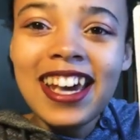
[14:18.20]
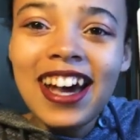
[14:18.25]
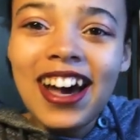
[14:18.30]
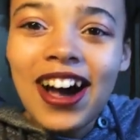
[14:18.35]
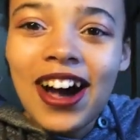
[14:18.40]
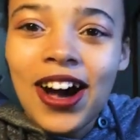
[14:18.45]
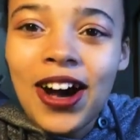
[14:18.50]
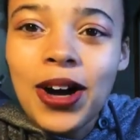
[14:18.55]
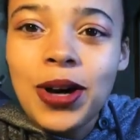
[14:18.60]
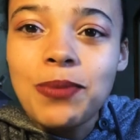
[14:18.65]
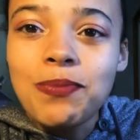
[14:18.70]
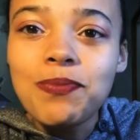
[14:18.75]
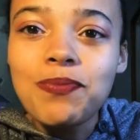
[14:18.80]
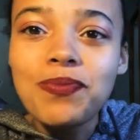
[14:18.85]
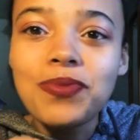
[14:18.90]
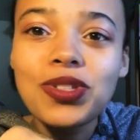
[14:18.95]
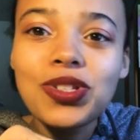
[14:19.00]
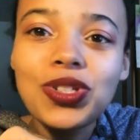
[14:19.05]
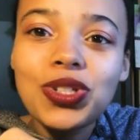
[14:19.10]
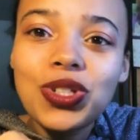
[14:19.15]

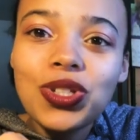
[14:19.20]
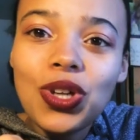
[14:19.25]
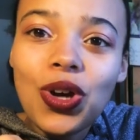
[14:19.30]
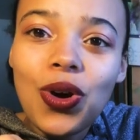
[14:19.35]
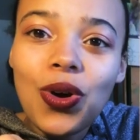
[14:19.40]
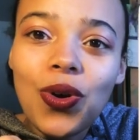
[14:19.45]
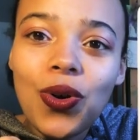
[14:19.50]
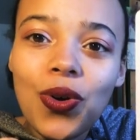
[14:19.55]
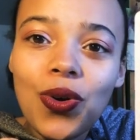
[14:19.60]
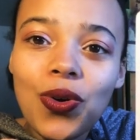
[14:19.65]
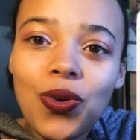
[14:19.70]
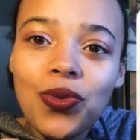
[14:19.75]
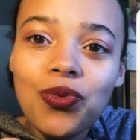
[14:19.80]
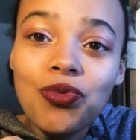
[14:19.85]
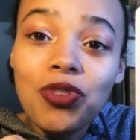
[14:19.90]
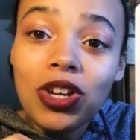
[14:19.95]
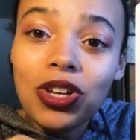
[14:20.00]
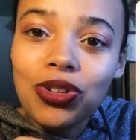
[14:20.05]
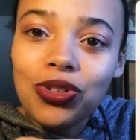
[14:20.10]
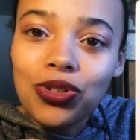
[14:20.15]
so
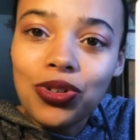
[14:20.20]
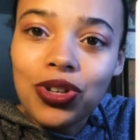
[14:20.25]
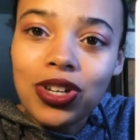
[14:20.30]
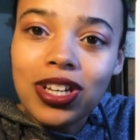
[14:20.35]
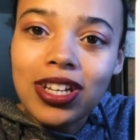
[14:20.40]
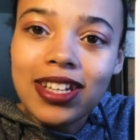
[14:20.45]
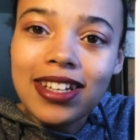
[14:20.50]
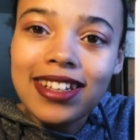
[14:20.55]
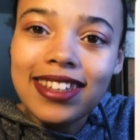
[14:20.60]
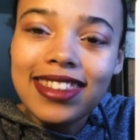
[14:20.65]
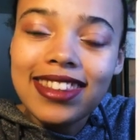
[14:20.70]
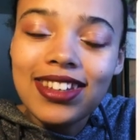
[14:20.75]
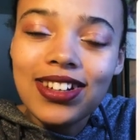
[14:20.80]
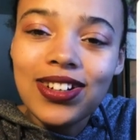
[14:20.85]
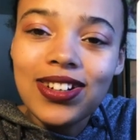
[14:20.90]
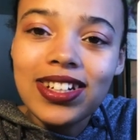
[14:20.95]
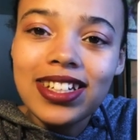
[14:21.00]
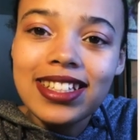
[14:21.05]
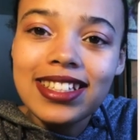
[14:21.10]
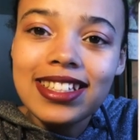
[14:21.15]
victory.
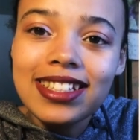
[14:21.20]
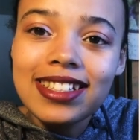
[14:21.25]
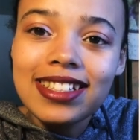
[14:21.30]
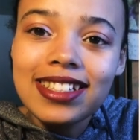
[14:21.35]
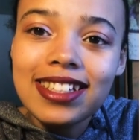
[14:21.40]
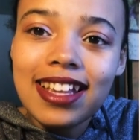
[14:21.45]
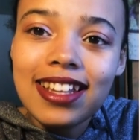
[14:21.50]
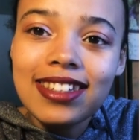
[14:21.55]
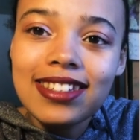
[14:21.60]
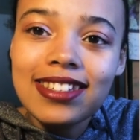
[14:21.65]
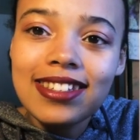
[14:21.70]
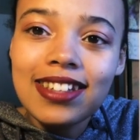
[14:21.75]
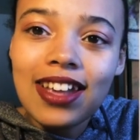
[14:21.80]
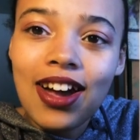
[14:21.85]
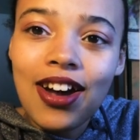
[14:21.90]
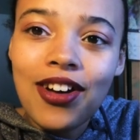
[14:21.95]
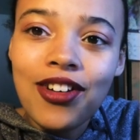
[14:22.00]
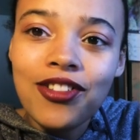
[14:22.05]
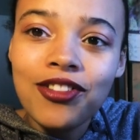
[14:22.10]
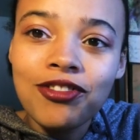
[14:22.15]
There is a sense
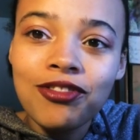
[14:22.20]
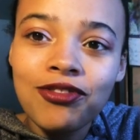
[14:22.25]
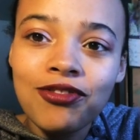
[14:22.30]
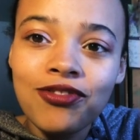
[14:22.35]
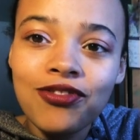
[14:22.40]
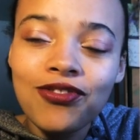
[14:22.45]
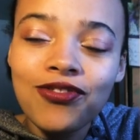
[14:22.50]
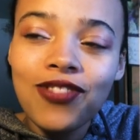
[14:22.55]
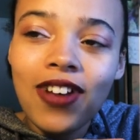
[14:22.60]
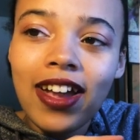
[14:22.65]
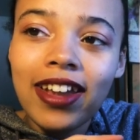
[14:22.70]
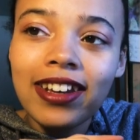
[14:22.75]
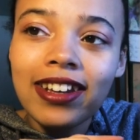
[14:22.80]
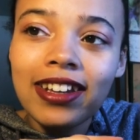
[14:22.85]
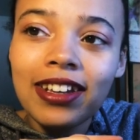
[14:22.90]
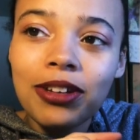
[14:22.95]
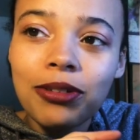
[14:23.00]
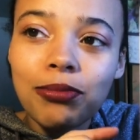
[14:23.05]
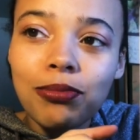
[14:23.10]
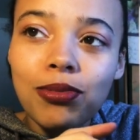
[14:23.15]
of
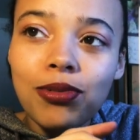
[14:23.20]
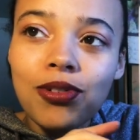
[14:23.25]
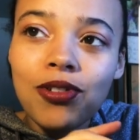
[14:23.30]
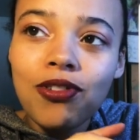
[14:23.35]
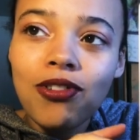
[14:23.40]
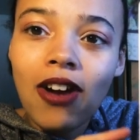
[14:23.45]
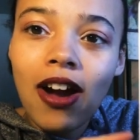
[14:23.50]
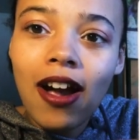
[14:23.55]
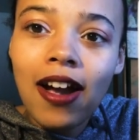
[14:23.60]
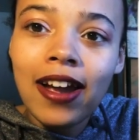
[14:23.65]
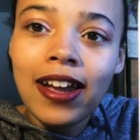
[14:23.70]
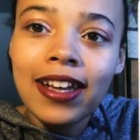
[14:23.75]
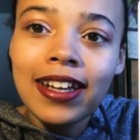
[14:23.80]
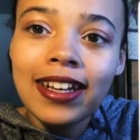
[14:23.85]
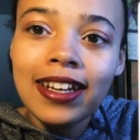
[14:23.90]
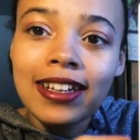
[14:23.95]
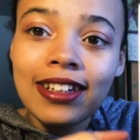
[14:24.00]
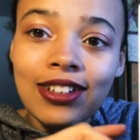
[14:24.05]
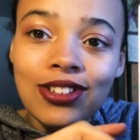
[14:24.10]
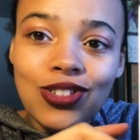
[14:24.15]
finding pride
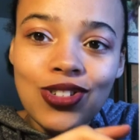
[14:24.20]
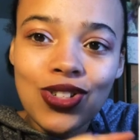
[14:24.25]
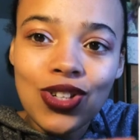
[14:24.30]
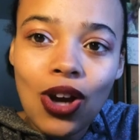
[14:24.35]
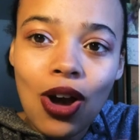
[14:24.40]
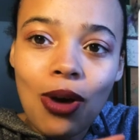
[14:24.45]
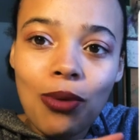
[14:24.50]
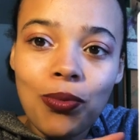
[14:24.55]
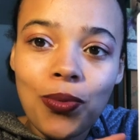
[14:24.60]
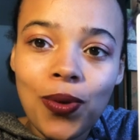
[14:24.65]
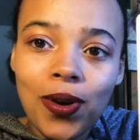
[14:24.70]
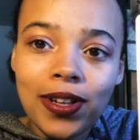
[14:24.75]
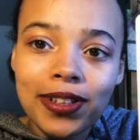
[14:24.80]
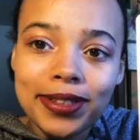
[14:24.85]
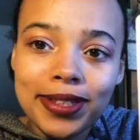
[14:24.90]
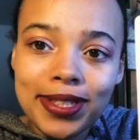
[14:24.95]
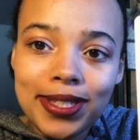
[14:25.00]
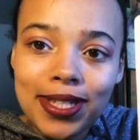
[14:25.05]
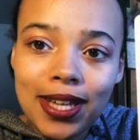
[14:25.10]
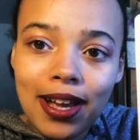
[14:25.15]
in a job
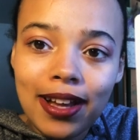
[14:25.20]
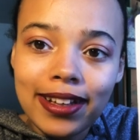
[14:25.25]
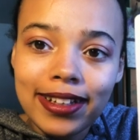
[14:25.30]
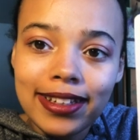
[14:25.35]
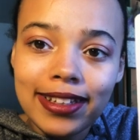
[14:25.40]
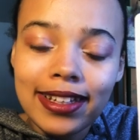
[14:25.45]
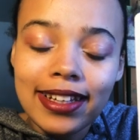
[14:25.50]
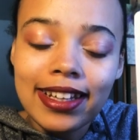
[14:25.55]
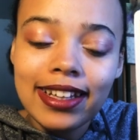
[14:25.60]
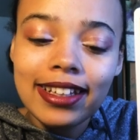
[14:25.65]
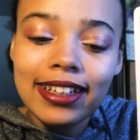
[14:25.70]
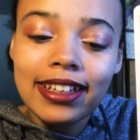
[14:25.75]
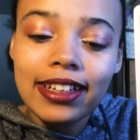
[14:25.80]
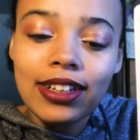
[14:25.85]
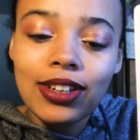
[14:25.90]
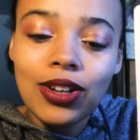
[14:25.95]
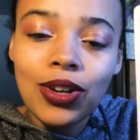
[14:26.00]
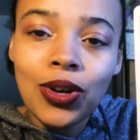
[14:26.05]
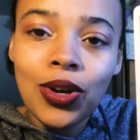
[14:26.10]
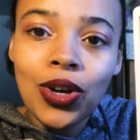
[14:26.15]
well done,
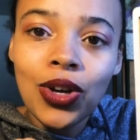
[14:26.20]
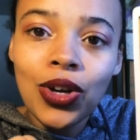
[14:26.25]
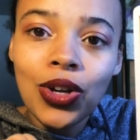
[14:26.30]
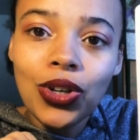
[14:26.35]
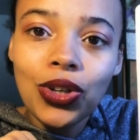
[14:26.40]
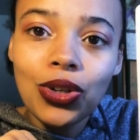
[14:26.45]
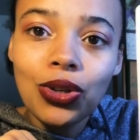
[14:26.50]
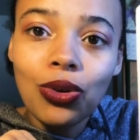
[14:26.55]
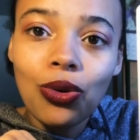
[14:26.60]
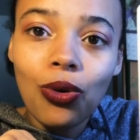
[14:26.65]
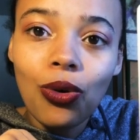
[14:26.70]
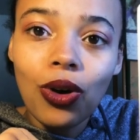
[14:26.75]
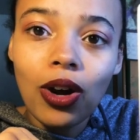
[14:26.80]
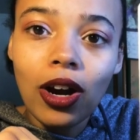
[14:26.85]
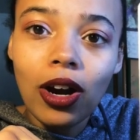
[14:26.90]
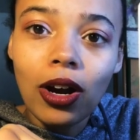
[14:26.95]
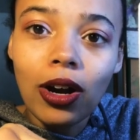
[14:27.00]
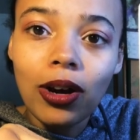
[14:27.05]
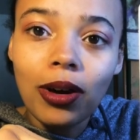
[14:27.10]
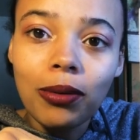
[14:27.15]
in
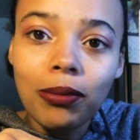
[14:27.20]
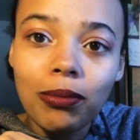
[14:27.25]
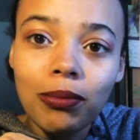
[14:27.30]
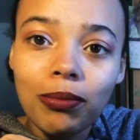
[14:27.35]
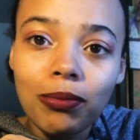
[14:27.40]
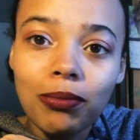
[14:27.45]
your